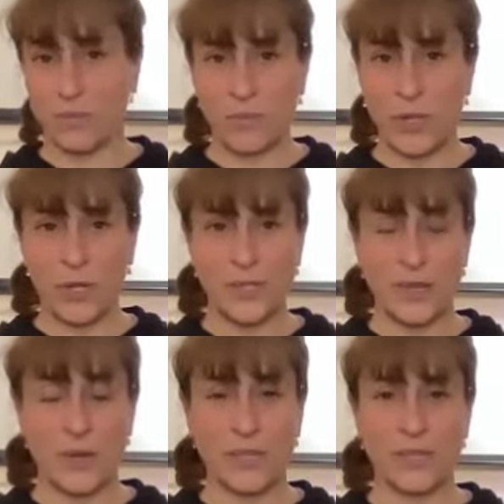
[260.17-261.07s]
first
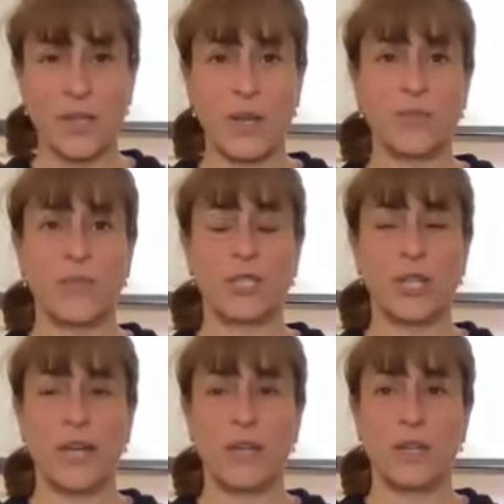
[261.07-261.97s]
series of
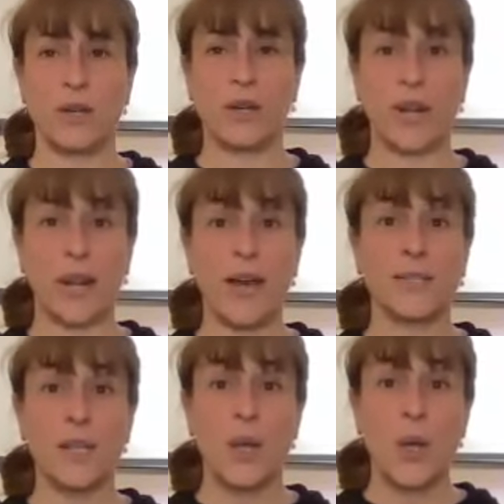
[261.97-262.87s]
Ashtanga yoga class,